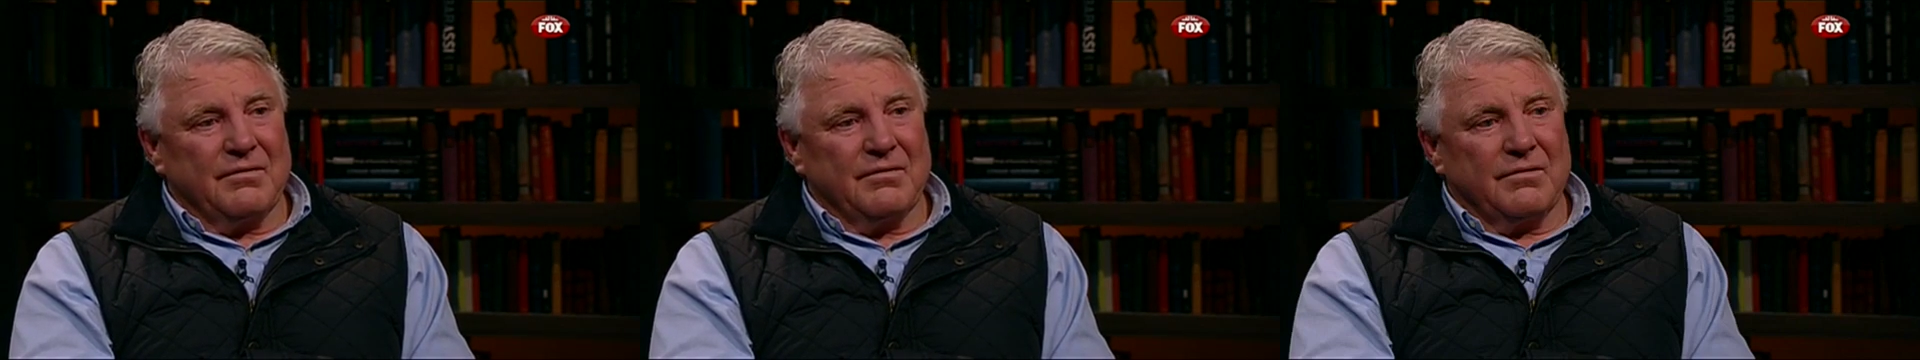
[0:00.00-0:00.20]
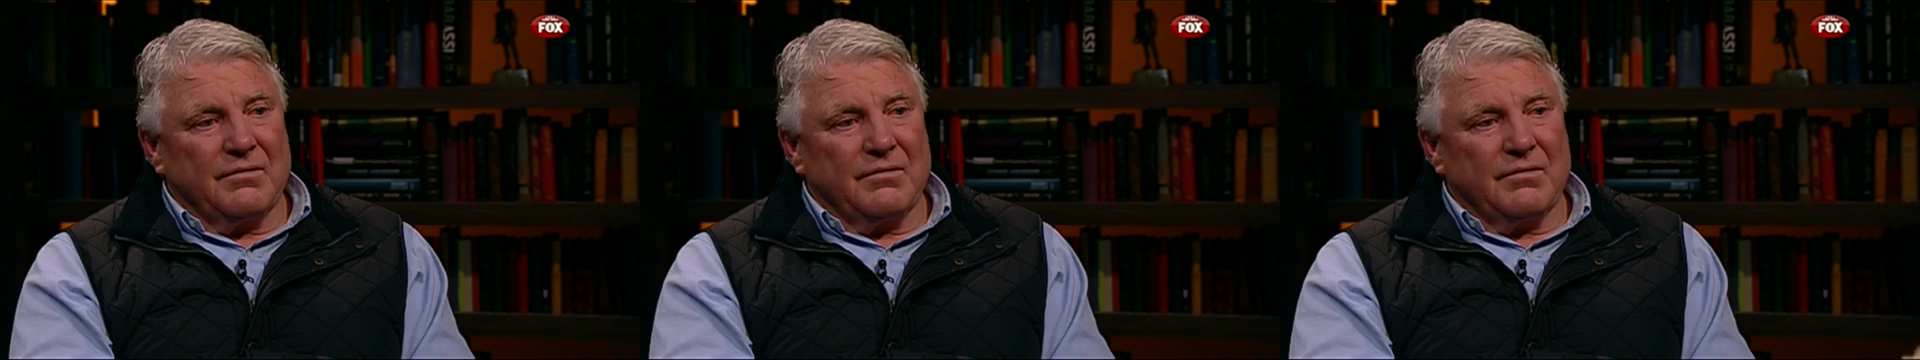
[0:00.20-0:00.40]

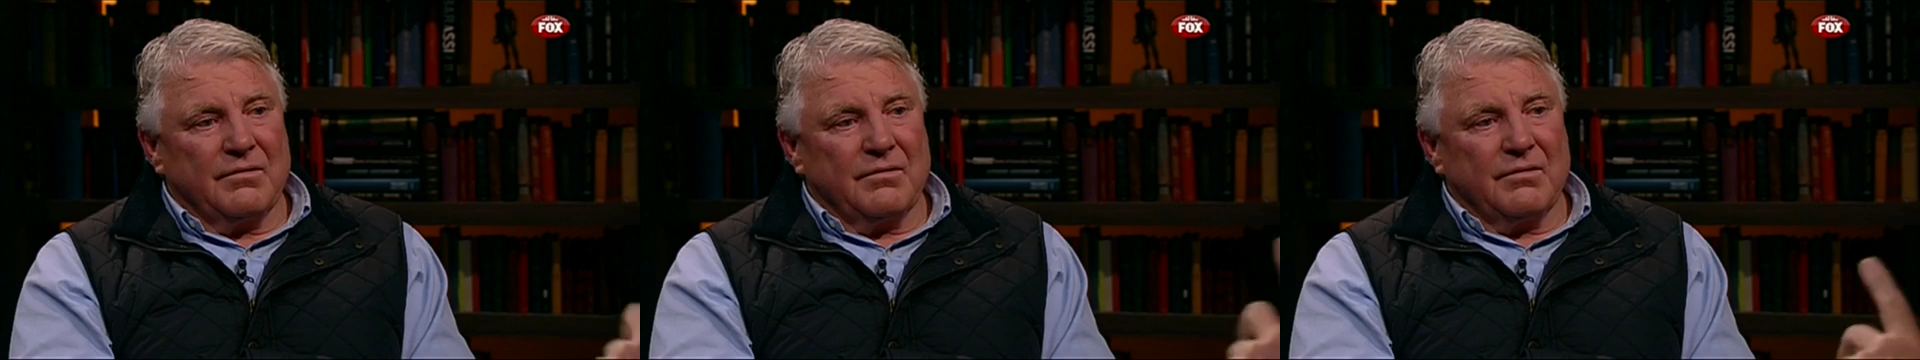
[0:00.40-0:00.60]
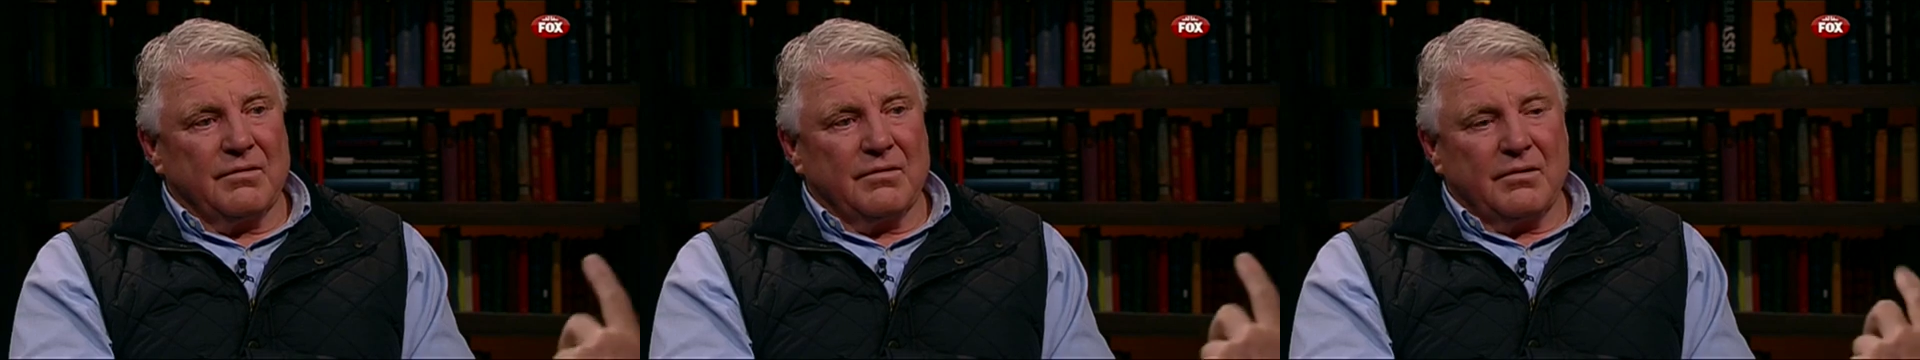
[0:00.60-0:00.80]
he's a pretty
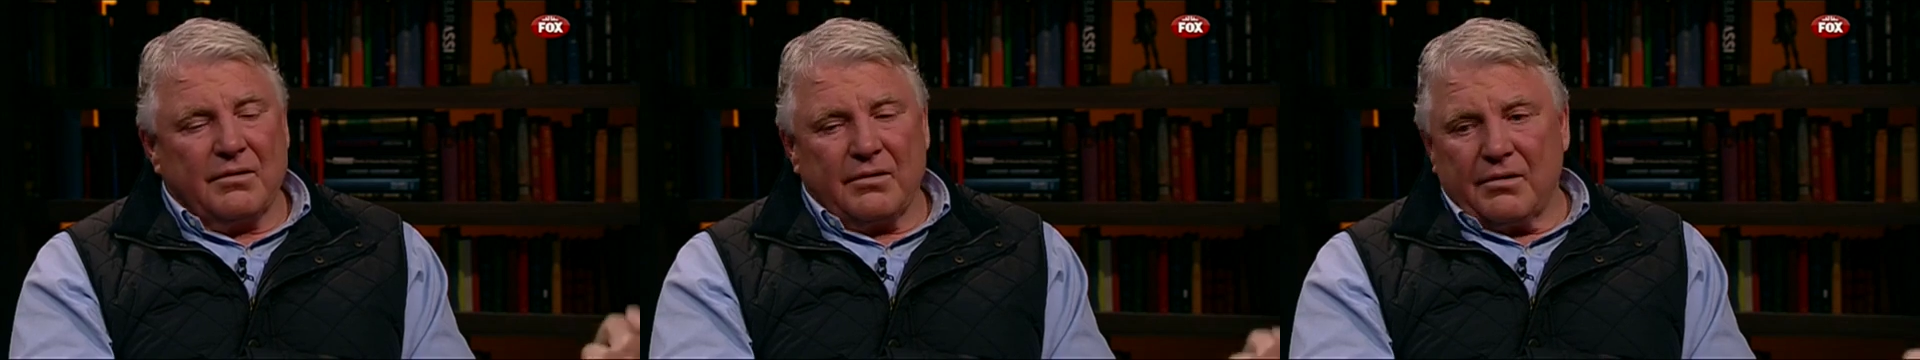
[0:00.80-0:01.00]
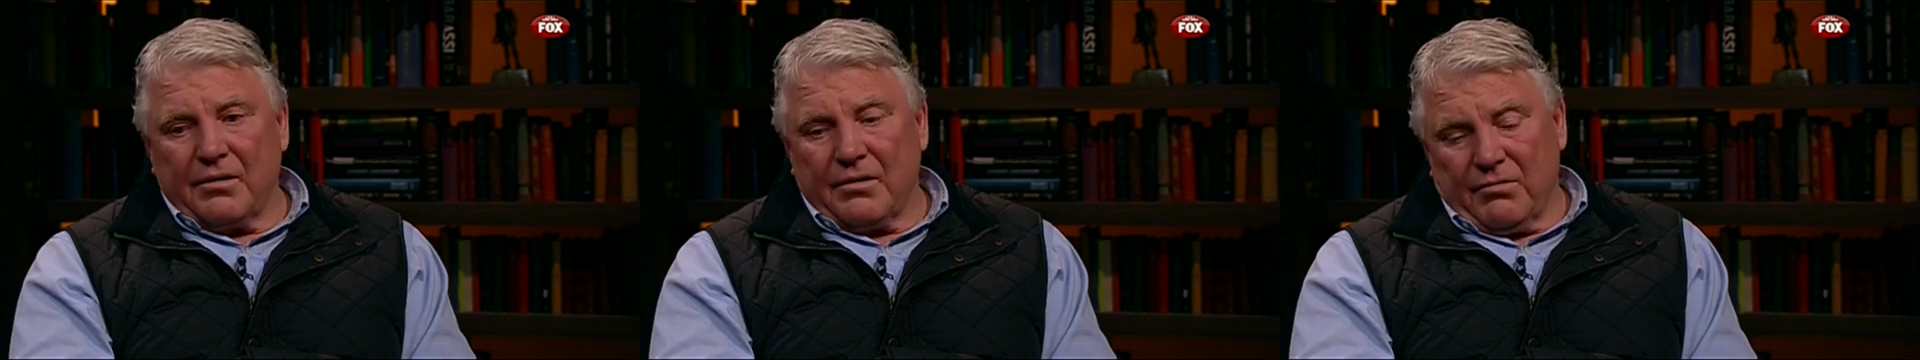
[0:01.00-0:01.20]
decent
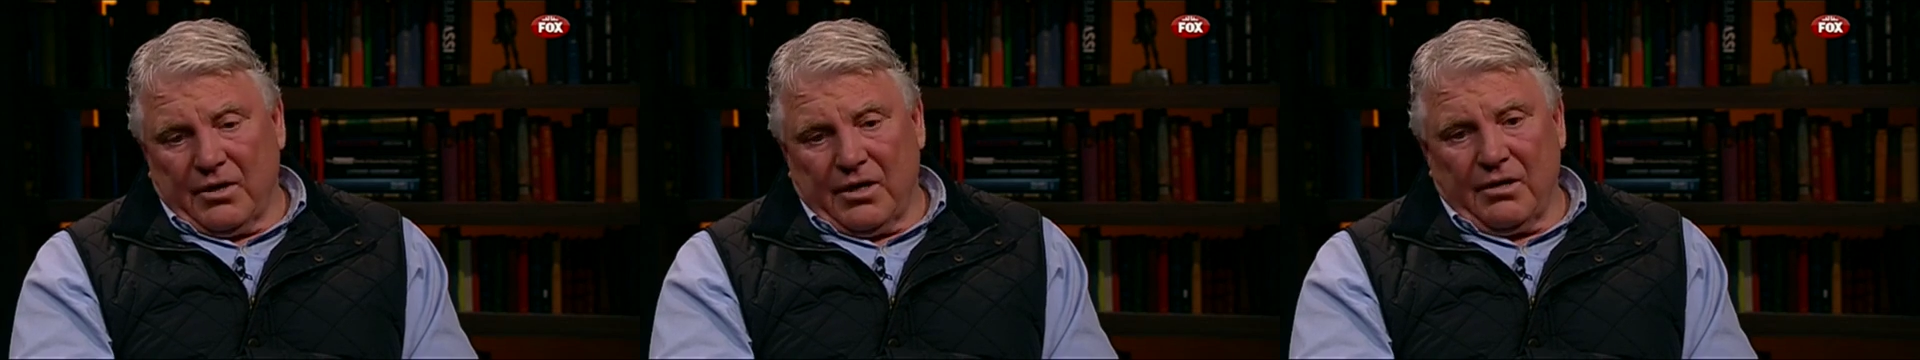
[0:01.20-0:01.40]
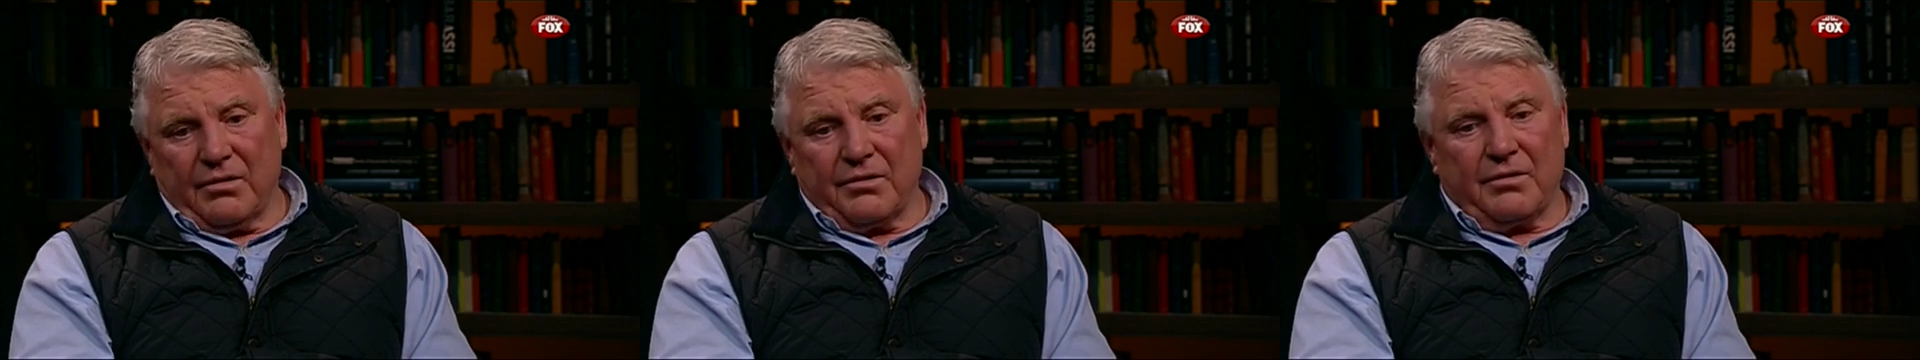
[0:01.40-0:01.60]
sort of
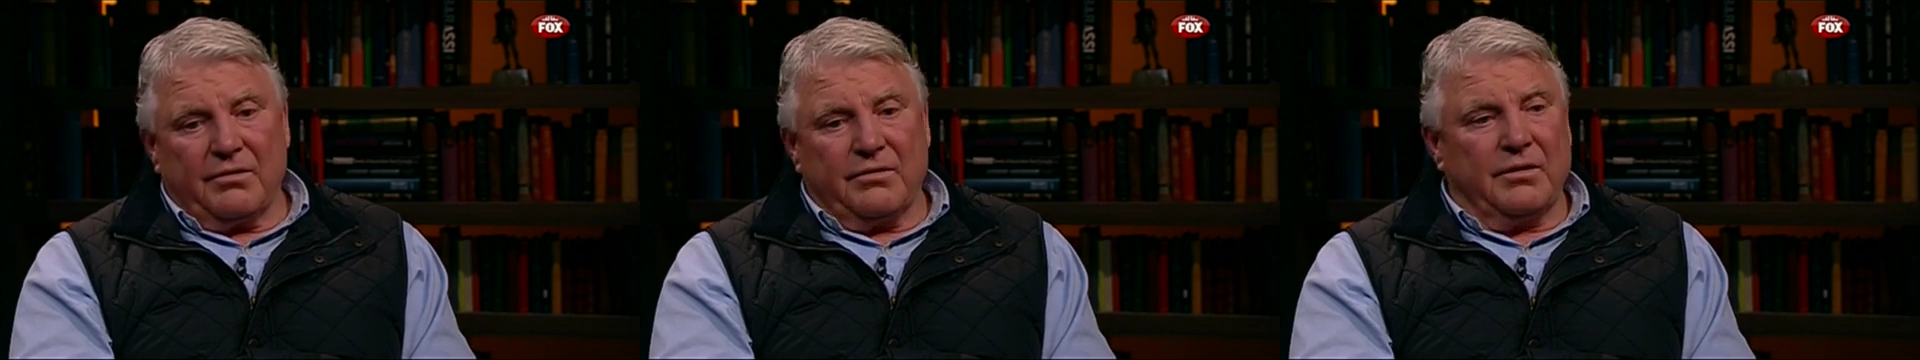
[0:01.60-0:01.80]
bloke?